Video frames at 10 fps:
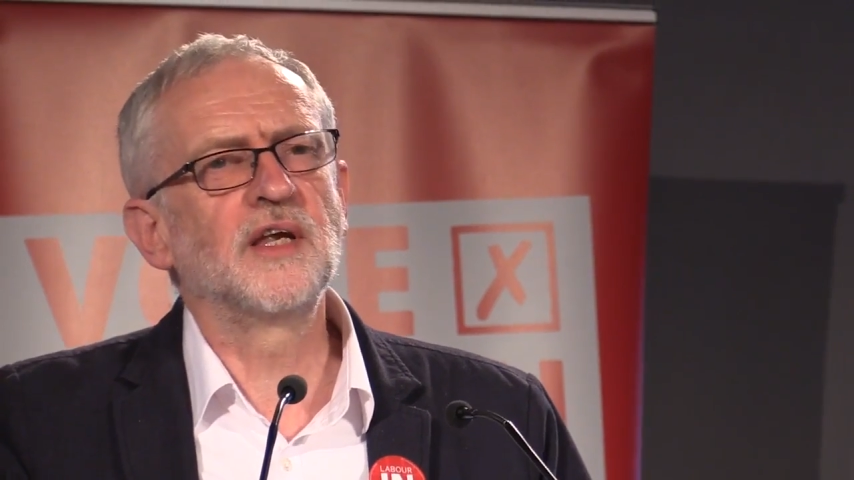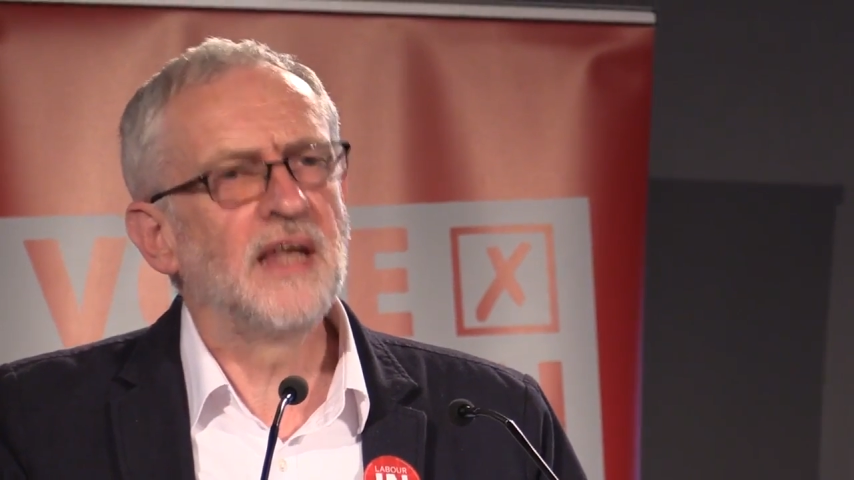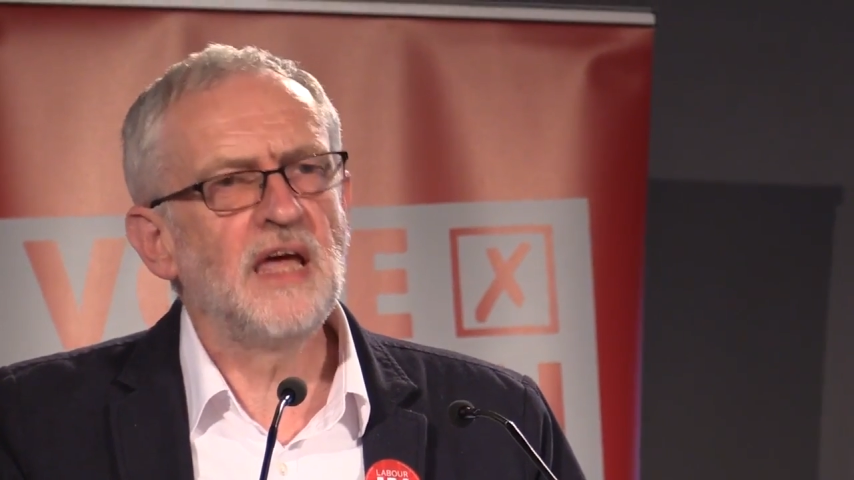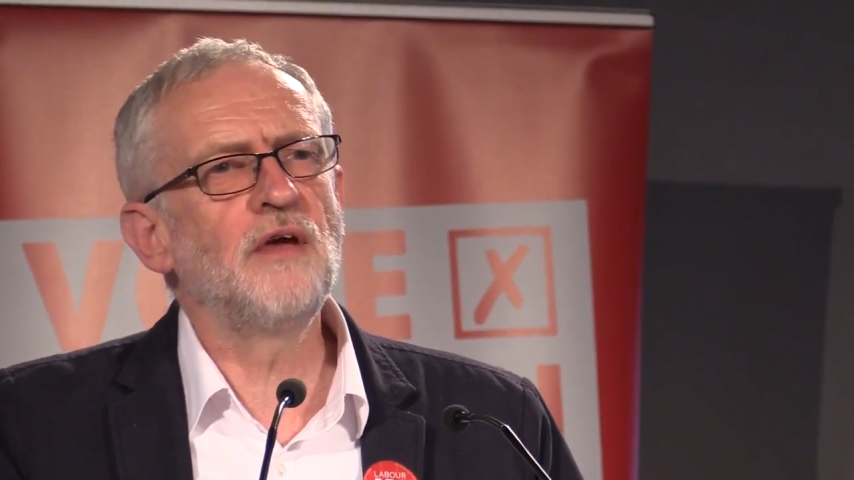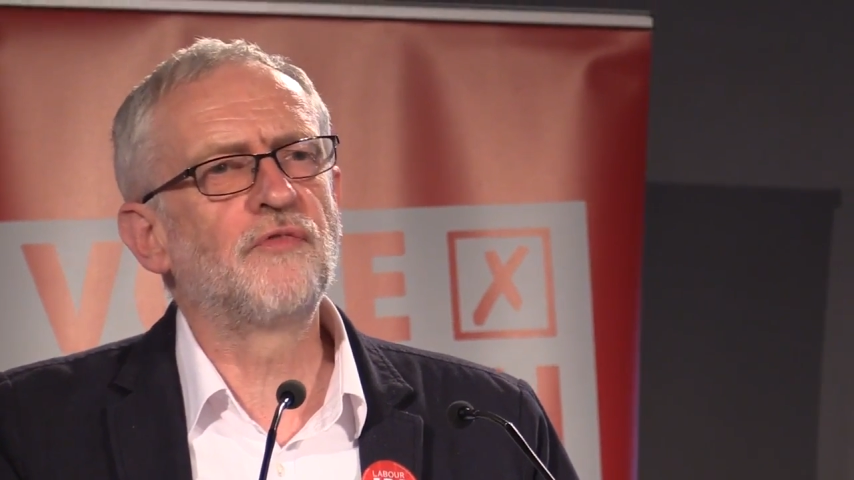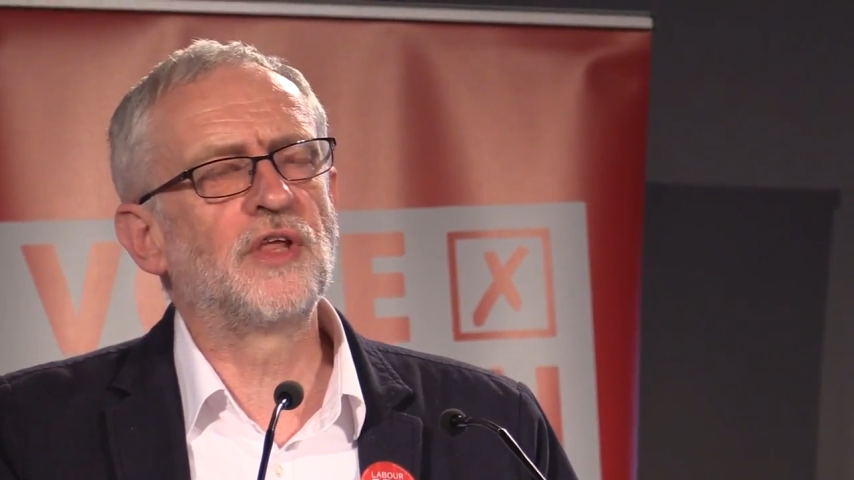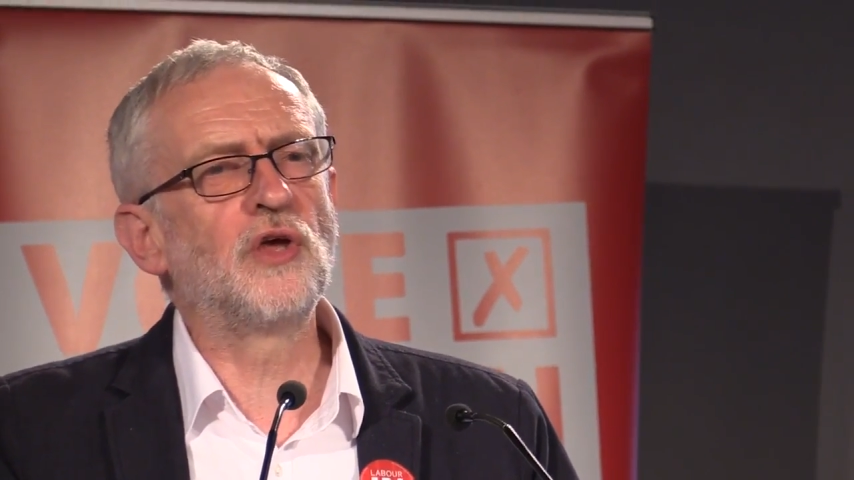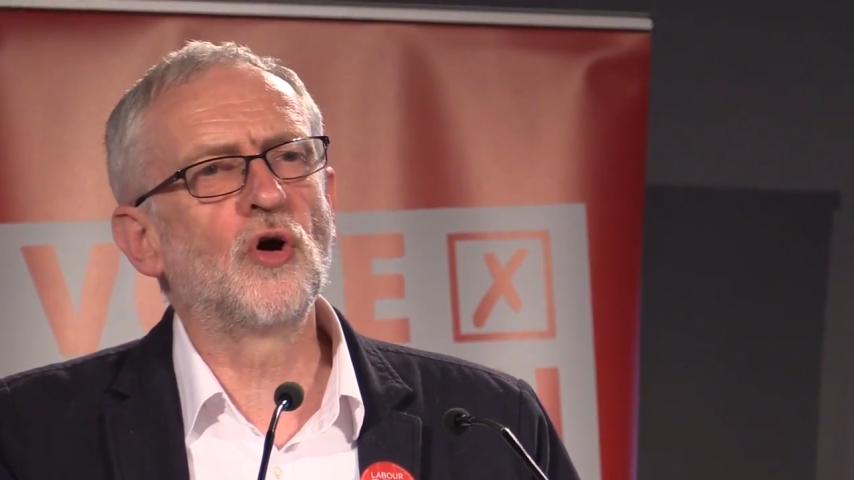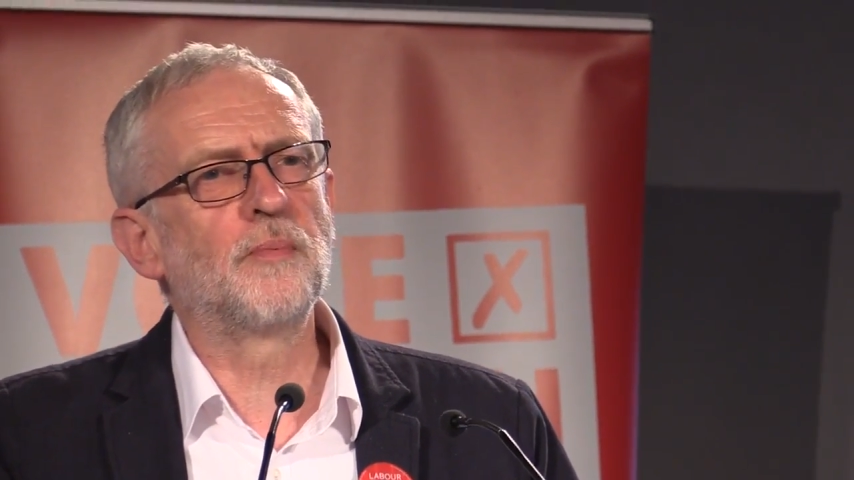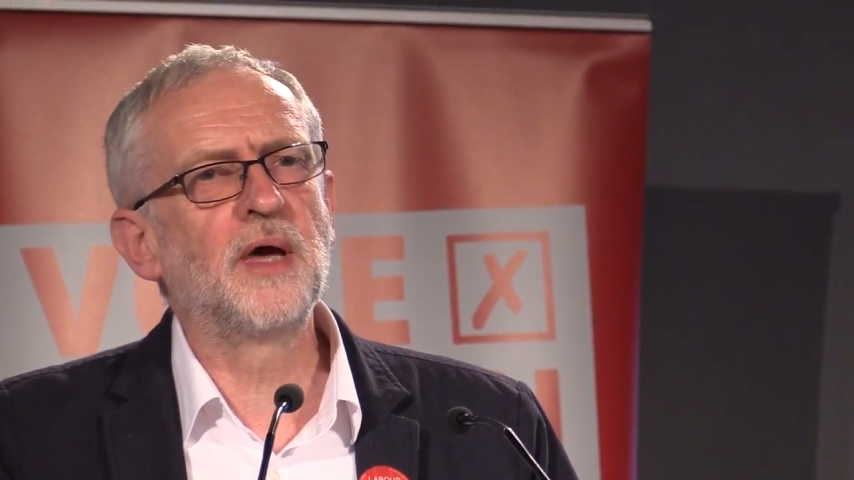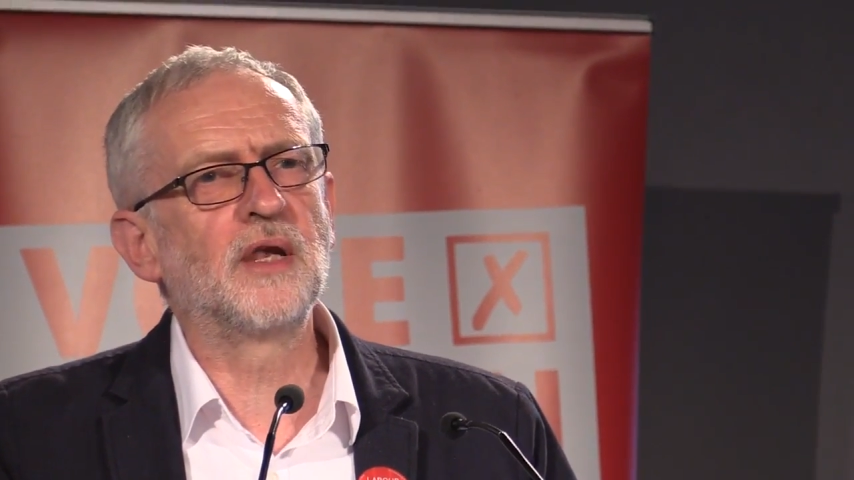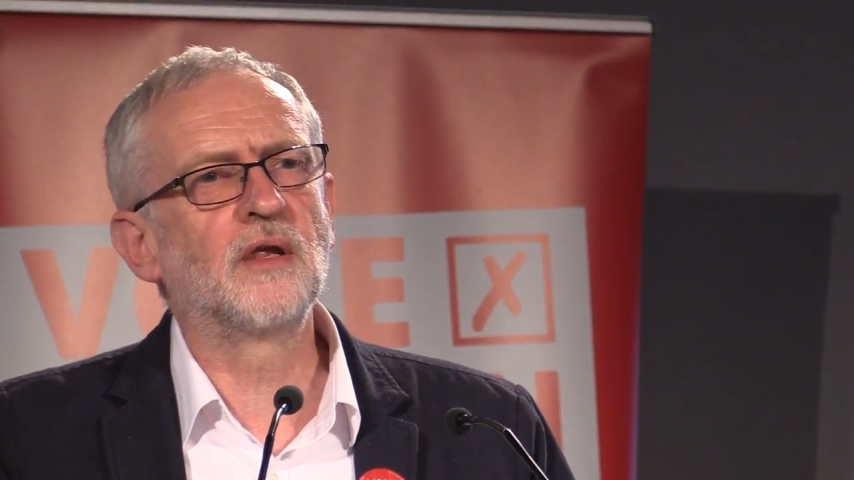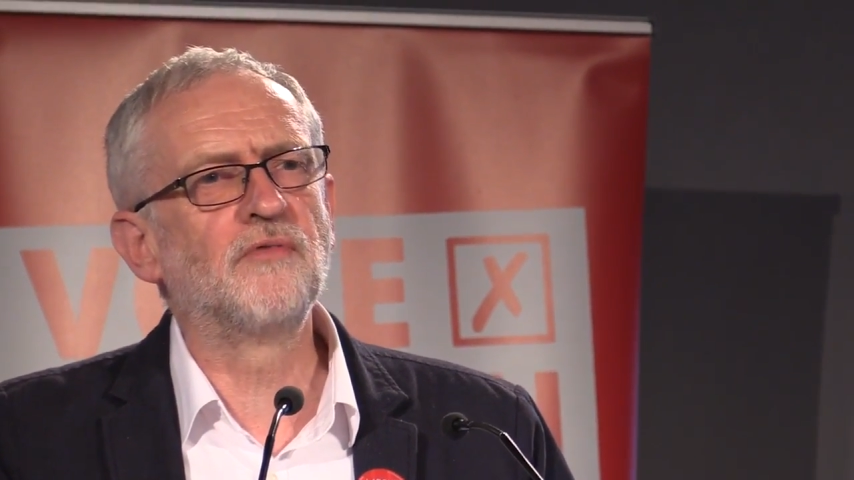to leave the European